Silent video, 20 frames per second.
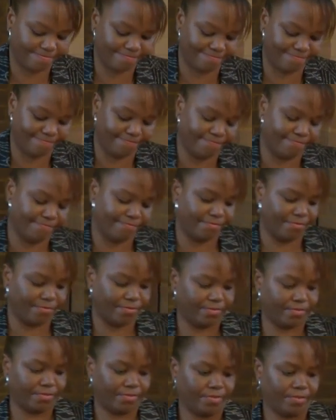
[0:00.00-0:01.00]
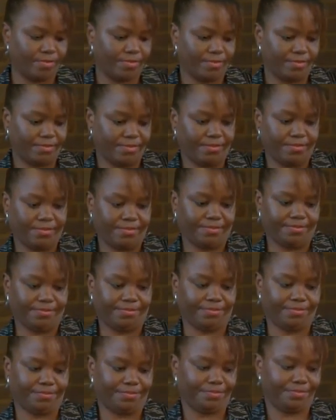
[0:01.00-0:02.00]

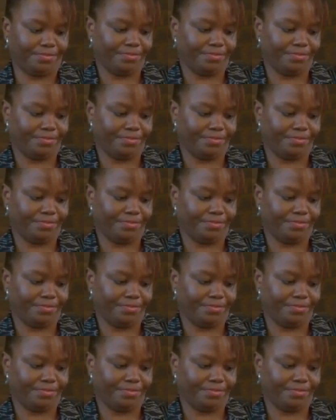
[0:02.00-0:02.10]
Nothing is said.